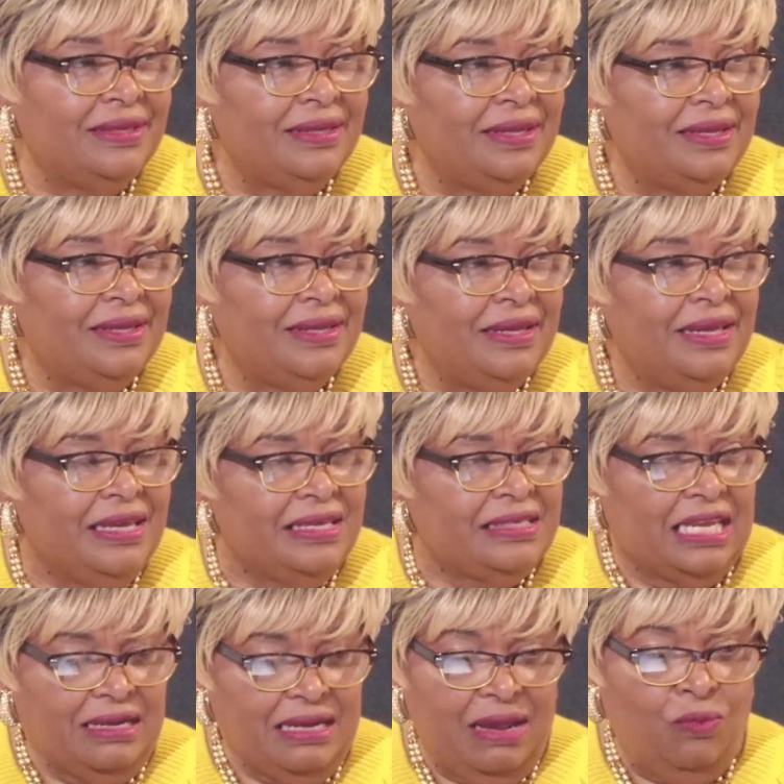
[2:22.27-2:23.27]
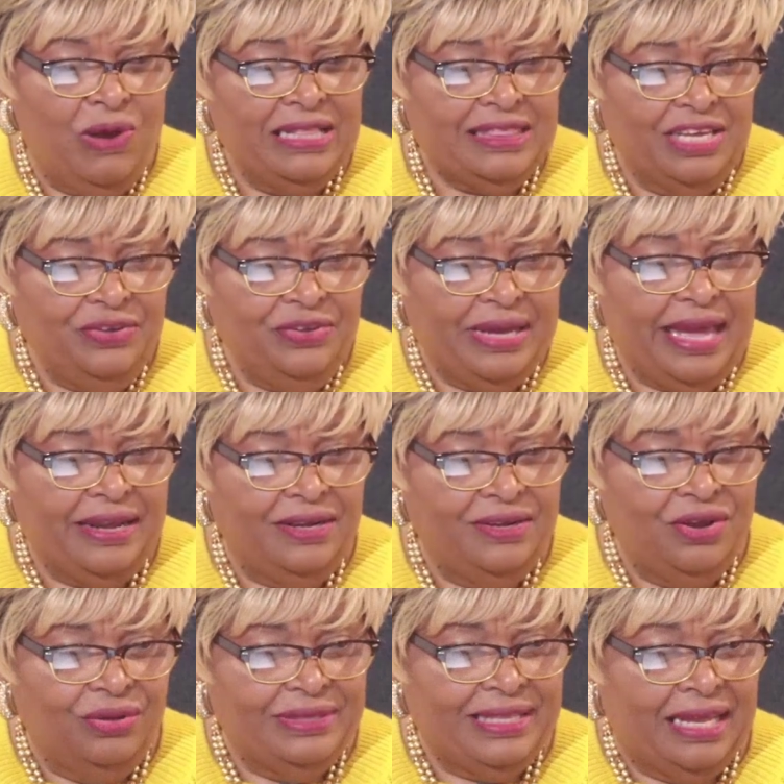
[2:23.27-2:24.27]
See, and one thing you got to
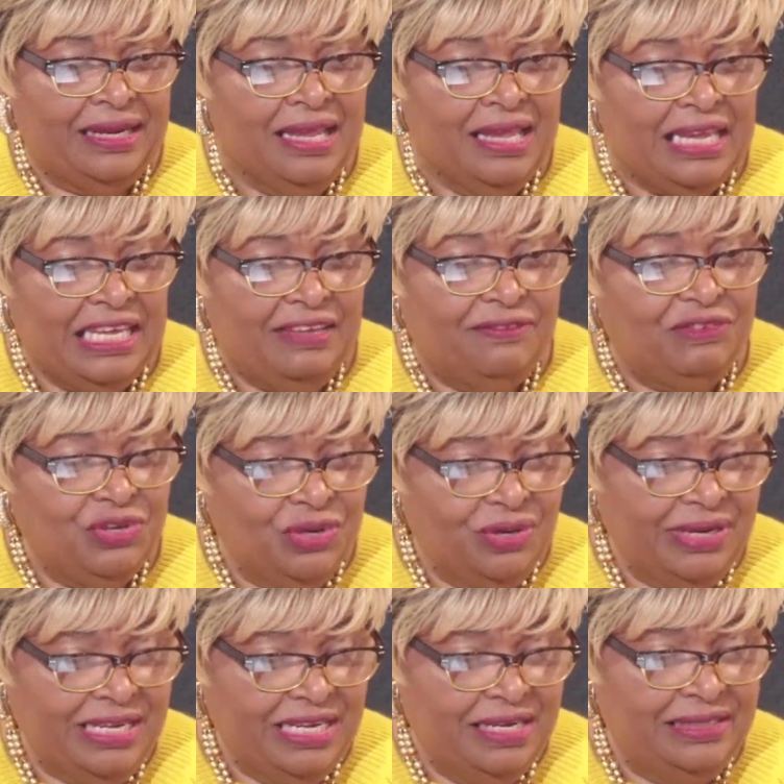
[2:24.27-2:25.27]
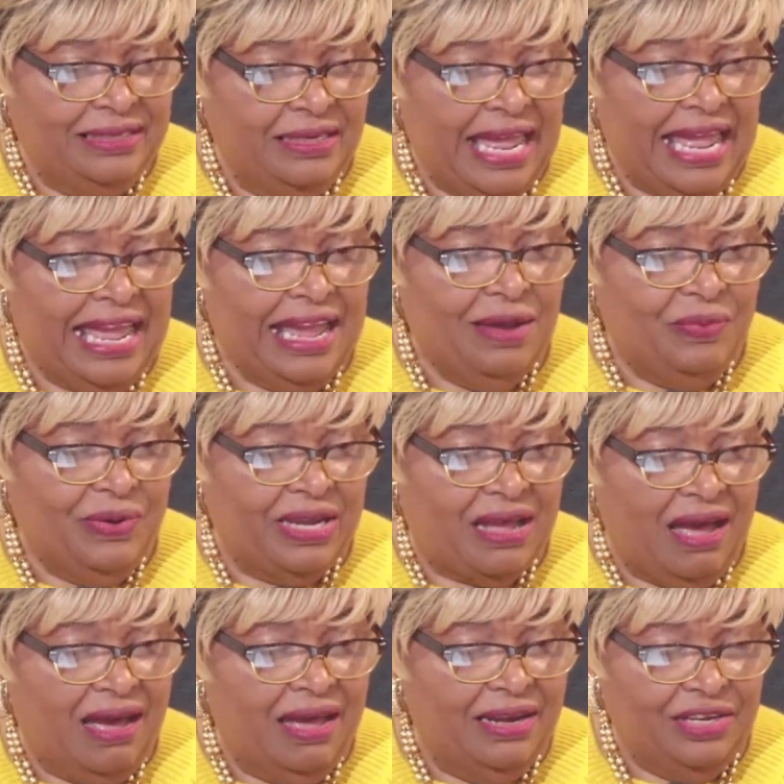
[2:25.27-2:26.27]
know that if you're in line with
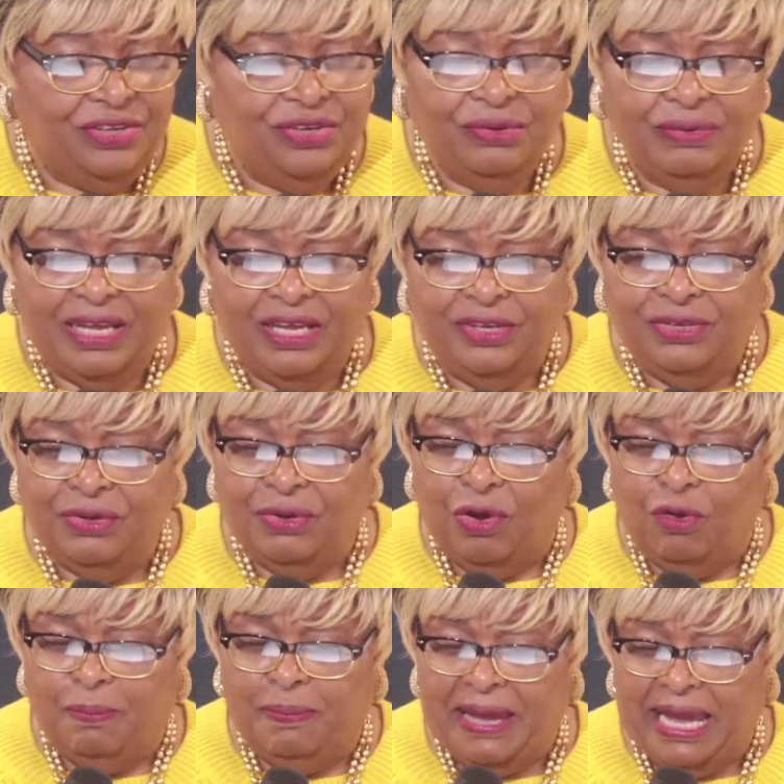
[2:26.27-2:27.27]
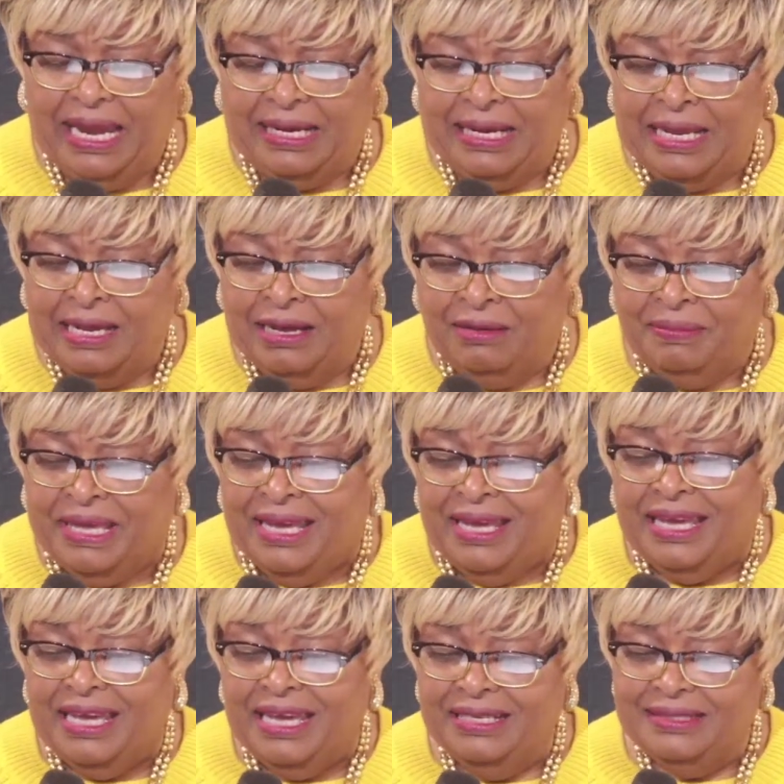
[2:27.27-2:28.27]
God and you obeying him,
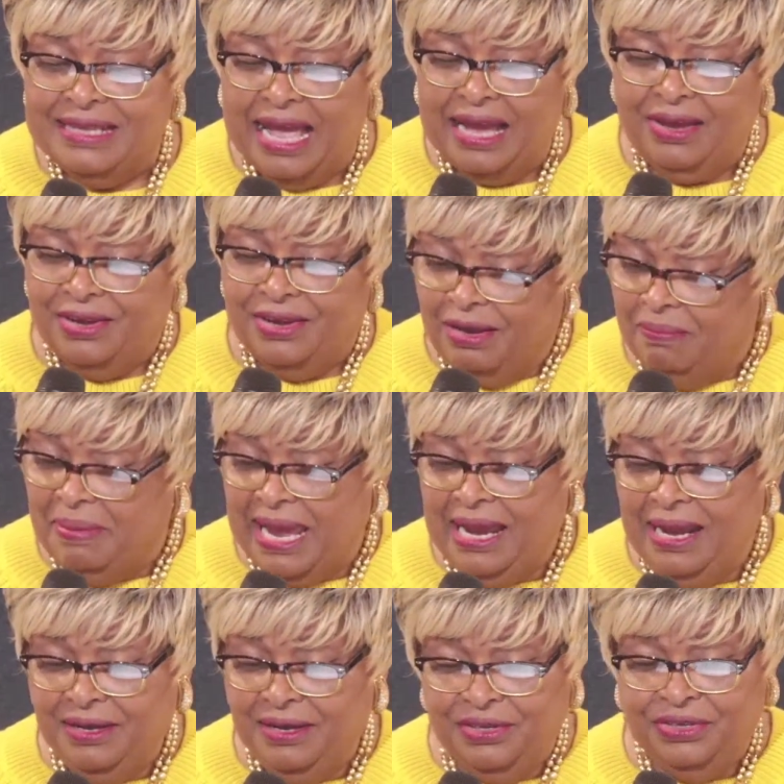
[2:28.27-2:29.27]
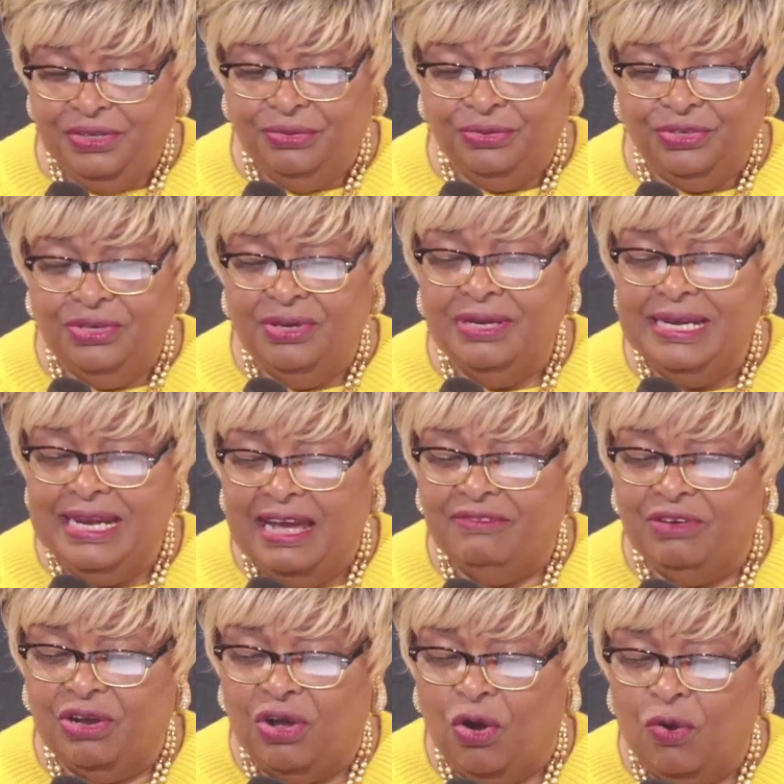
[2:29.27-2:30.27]
he's not going to abandon you. You'll never
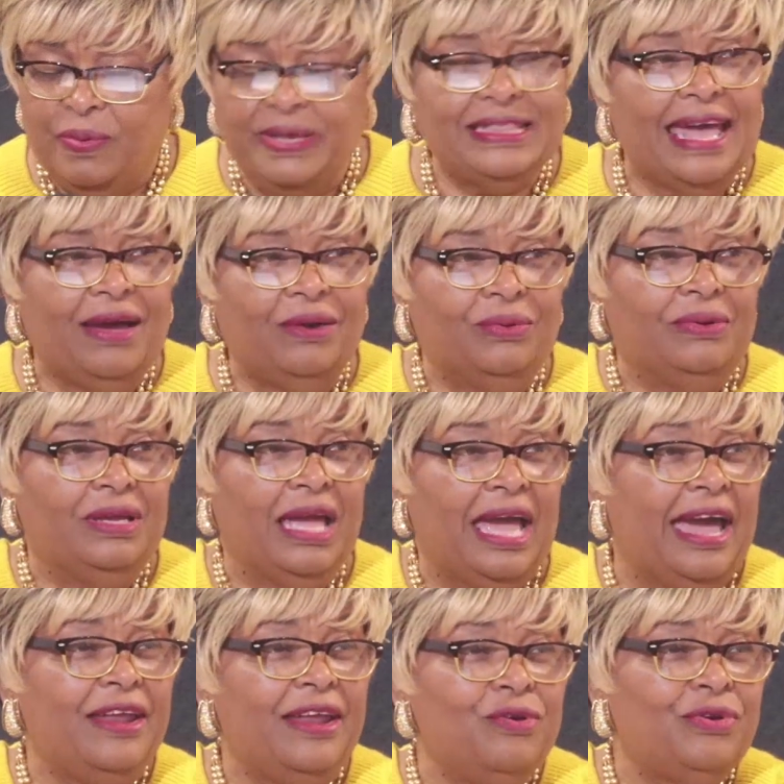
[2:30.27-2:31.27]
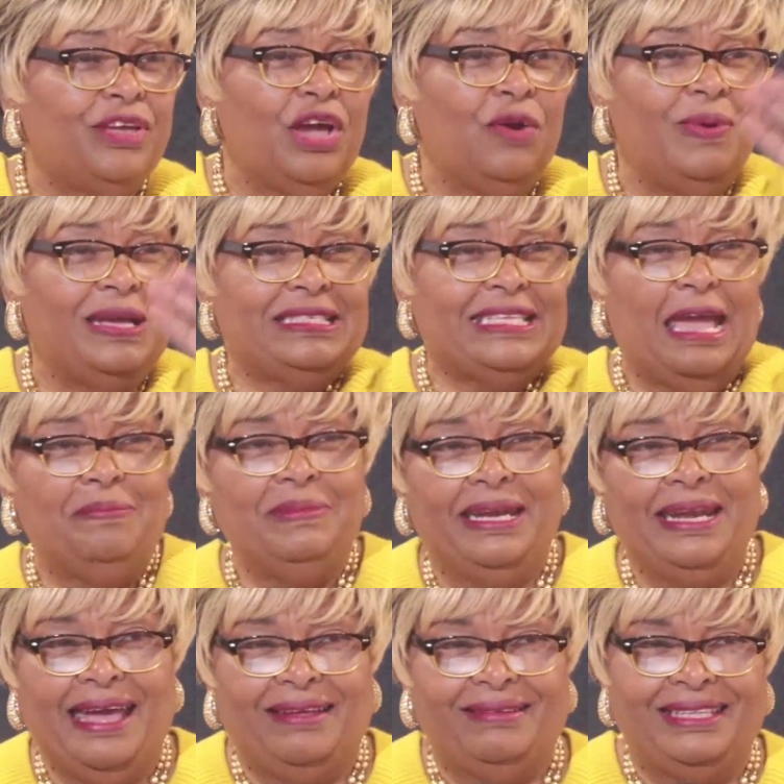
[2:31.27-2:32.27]
go without. I don't care what's happening
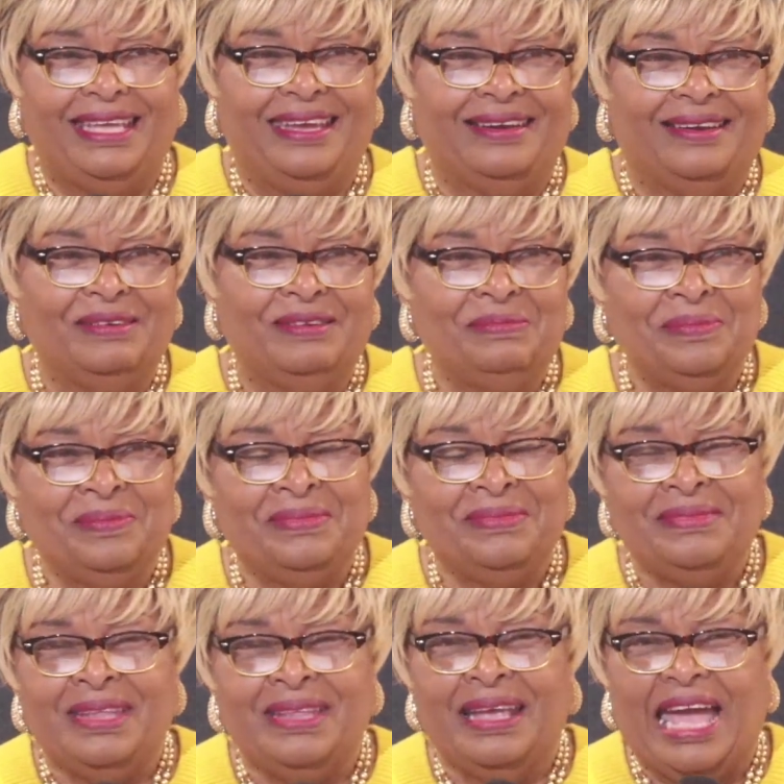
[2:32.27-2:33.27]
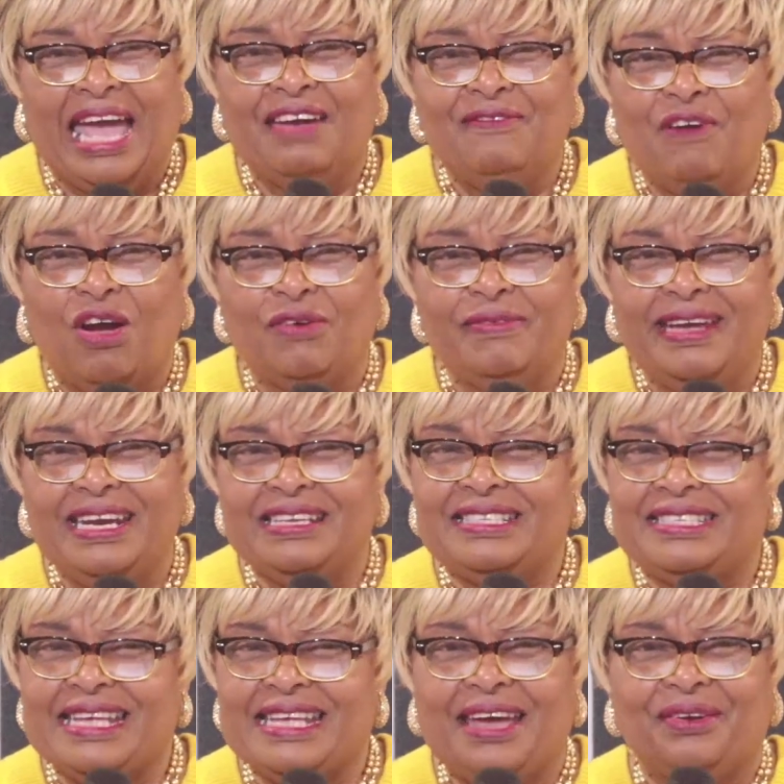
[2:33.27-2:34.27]
out there. I've already
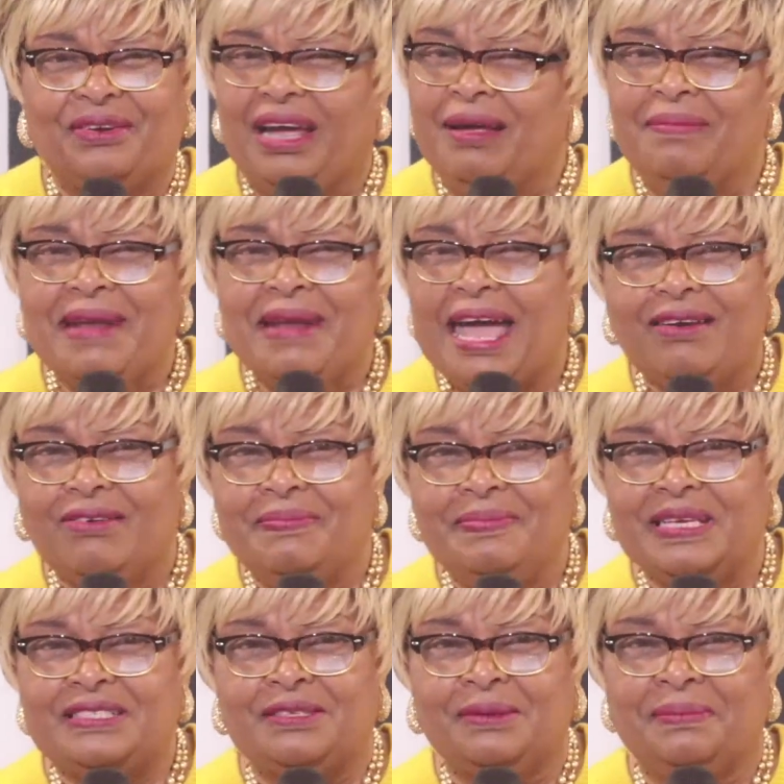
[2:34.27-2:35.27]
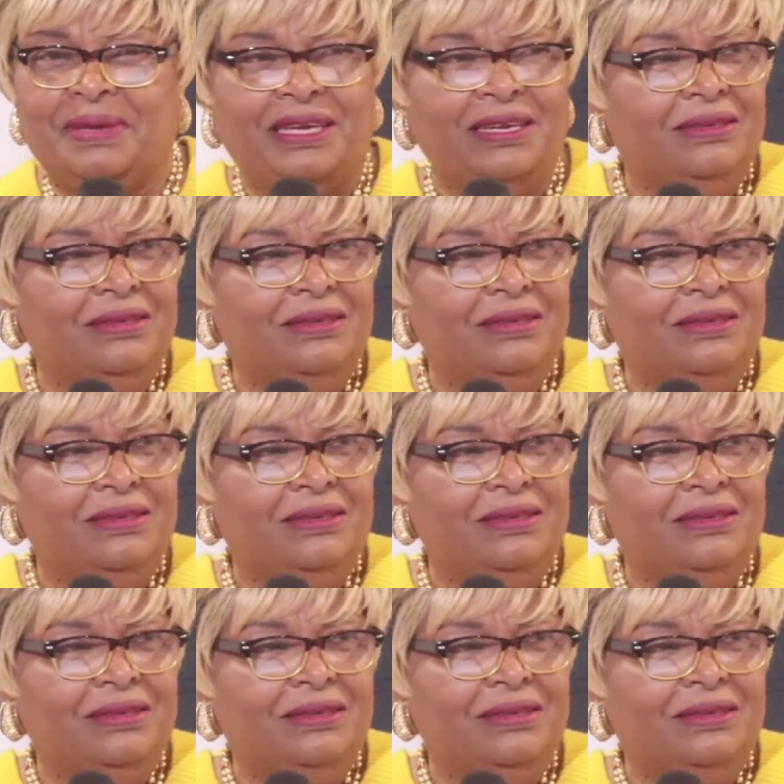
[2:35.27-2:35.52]
settled. I'm not going to miss a meal.